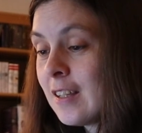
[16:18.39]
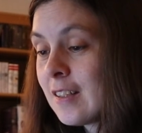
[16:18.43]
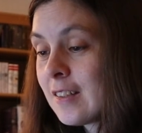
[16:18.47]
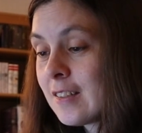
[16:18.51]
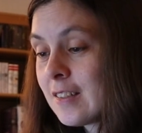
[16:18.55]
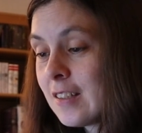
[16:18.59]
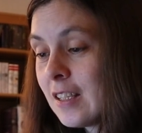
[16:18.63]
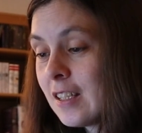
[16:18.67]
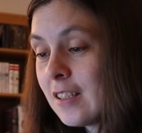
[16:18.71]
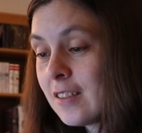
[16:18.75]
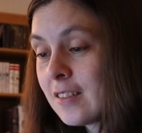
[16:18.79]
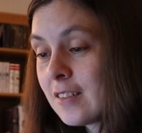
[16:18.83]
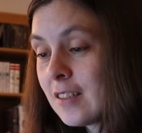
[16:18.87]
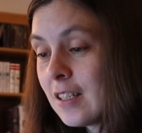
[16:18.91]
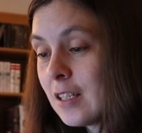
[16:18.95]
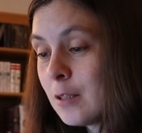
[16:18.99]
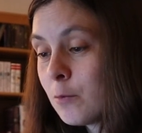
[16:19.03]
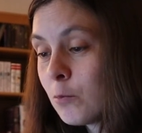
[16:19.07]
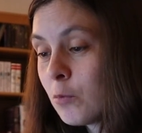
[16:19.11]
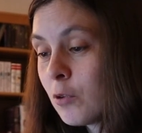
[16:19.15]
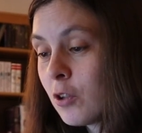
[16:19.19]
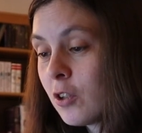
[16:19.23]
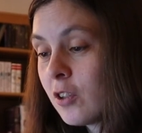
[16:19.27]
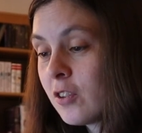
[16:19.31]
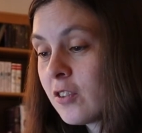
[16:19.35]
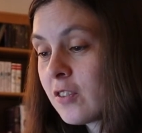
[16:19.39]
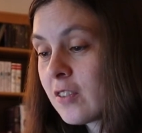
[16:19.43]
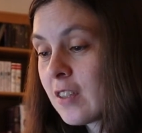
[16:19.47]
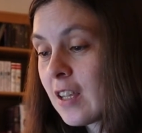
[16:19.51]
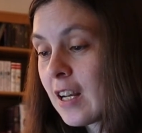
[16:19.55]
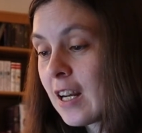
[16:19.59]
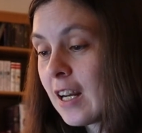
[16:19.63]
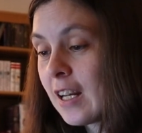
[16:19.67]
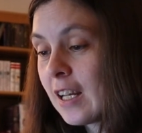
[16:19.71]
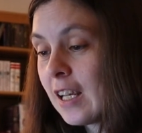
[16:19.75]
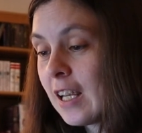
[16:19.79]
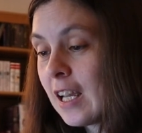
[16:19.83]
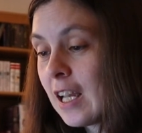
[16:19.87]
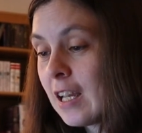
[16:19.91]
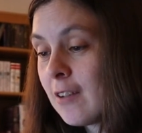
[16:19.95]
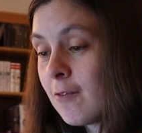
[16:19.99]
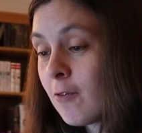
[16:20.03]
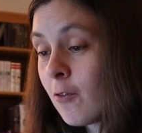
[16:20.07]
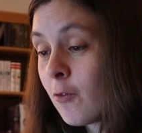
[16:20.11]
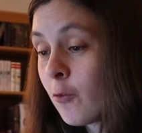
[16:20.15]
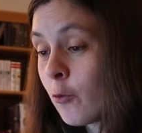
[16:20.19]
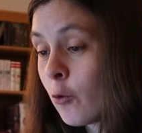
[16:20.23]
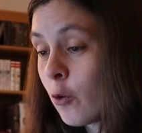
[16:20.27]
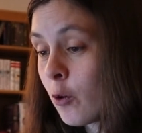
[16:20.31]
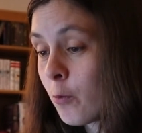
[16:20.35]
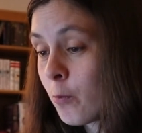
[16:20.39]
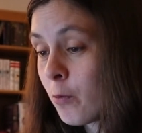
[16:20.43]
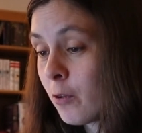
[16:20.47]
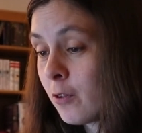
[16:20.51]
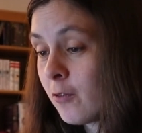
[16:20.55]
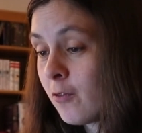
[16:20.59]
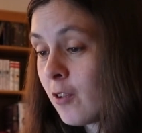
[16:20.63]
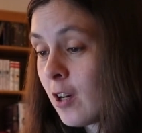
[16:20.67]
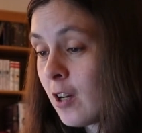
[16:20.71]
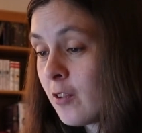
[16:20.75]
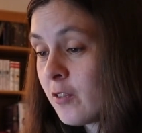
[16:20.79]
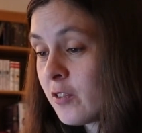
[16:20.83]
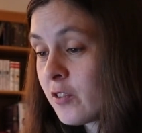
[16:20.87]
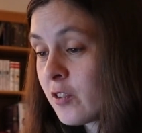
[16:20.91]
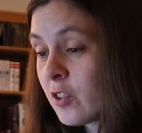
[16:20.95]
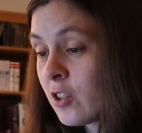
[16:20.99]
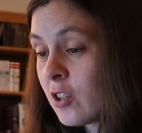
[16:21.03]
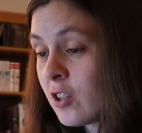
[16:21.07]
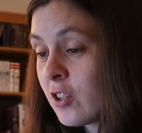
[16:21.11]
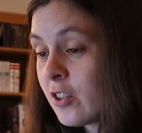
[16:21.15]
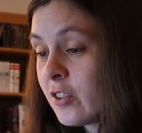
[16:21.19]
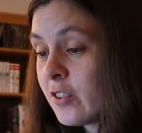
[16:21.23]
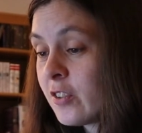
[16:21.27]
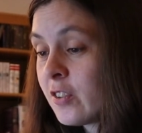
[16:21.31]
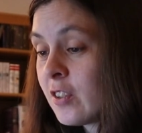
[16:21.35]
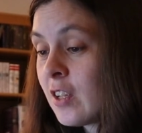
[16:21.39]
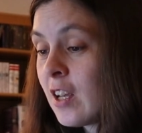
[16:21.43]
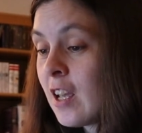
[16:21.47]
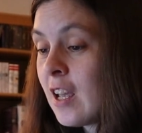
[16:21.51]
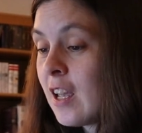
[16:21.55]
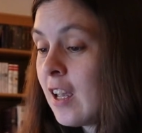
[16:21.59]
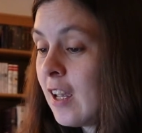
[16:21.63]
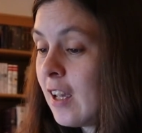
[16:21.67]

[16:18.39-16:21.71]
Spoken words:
16 books that I gave 4.5 stars.